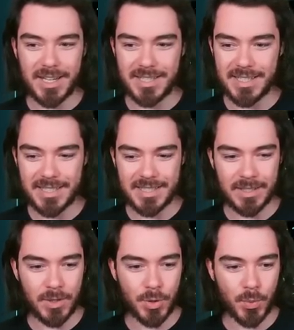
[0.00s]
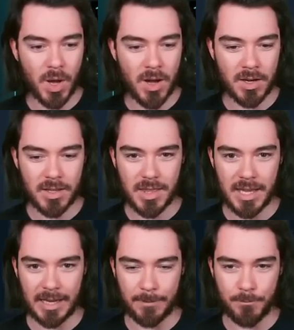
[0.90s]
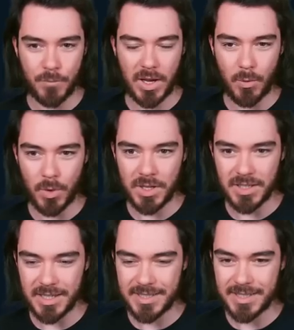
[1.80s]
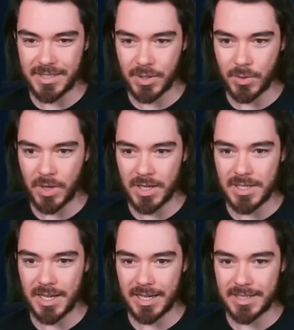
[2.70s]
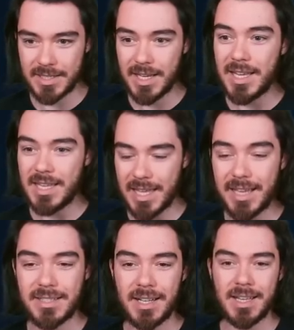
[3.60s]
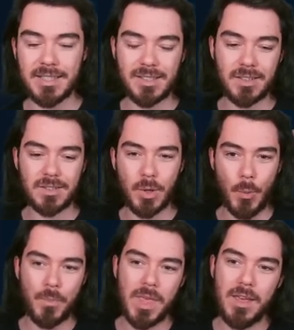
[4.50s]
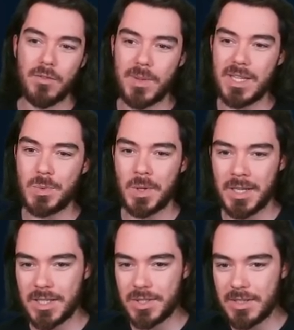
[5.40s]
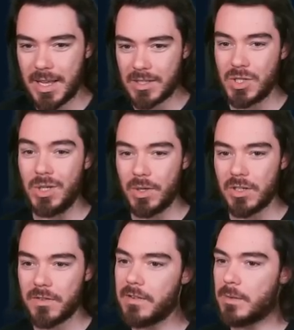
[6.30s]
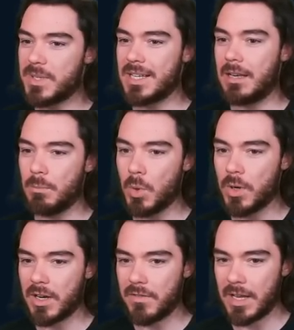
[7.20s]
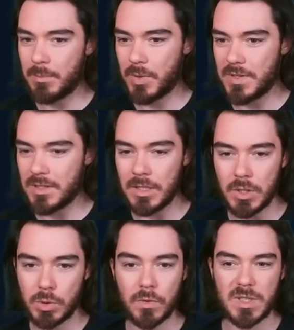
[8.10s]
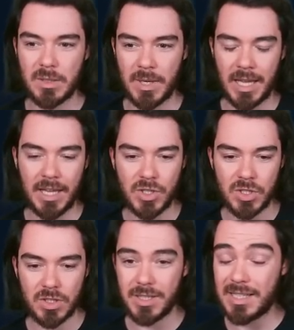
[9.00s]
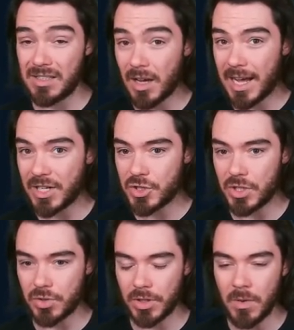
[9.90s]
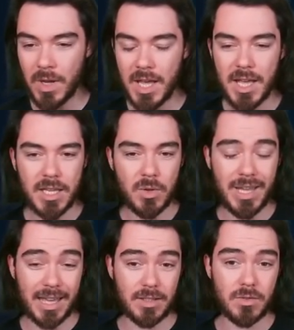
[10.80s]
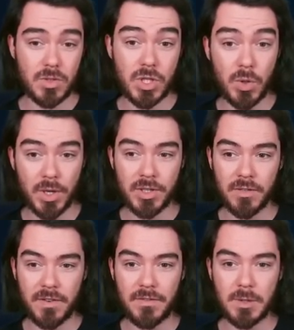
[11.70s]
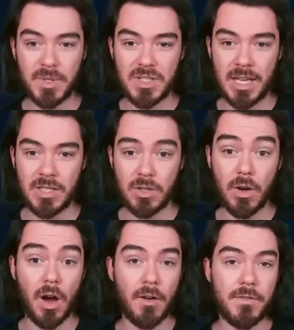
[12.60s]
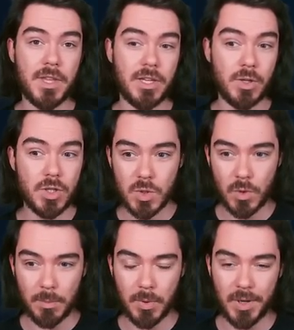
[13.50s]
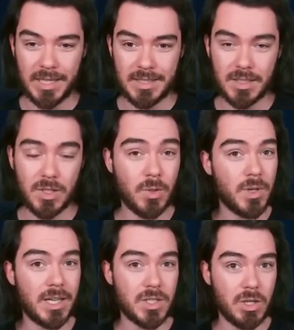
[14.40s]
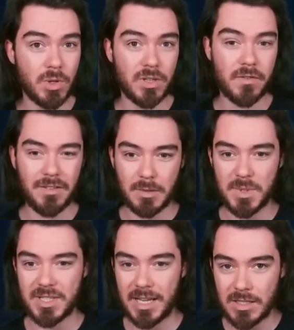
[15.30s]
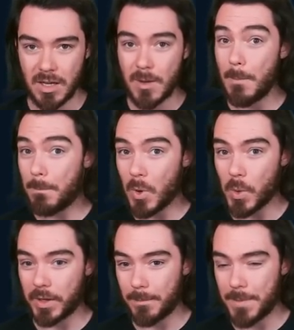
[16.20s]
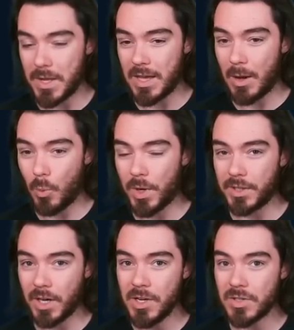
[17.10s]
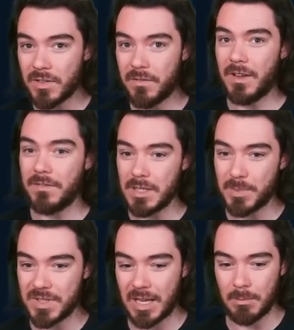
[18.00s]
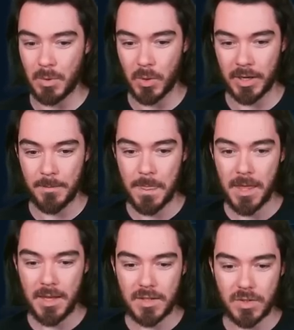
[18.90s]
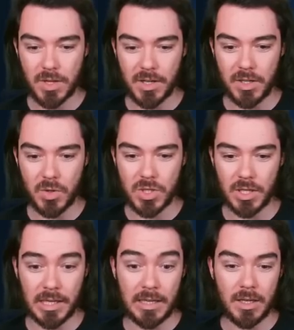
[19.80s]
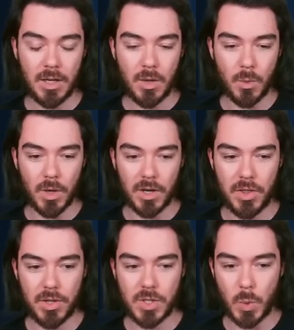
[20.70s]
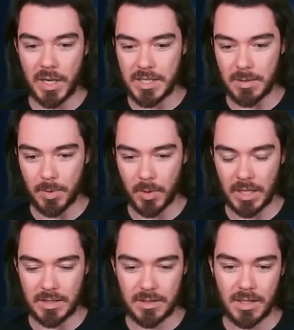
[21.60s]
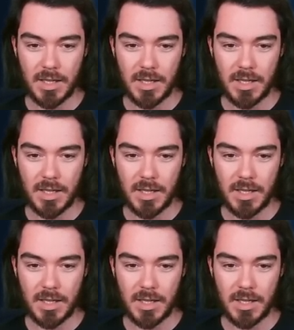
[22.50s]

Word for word: is it still the wrong thing? I wonder, is it still the wrong text? Yes, it is. So for this one, get 250% more event points than usual for summoning Ancient Shards. That's not actually true. You get 250% of the usual points. You don't get 250% more. You get 150% more. So they're usually worth 20 points.